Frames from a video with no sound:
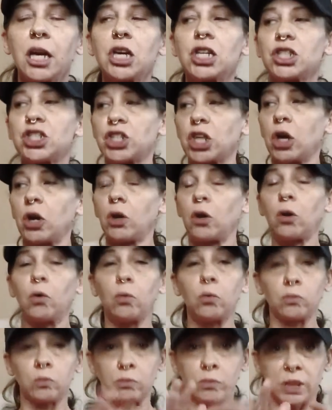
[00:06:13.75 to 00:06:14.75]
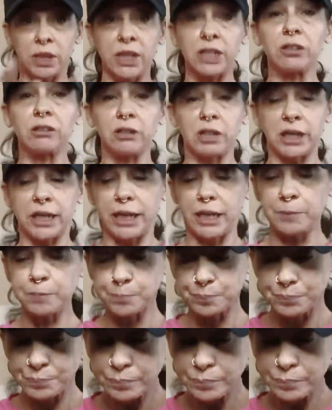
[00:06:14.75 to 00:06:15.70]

So literally,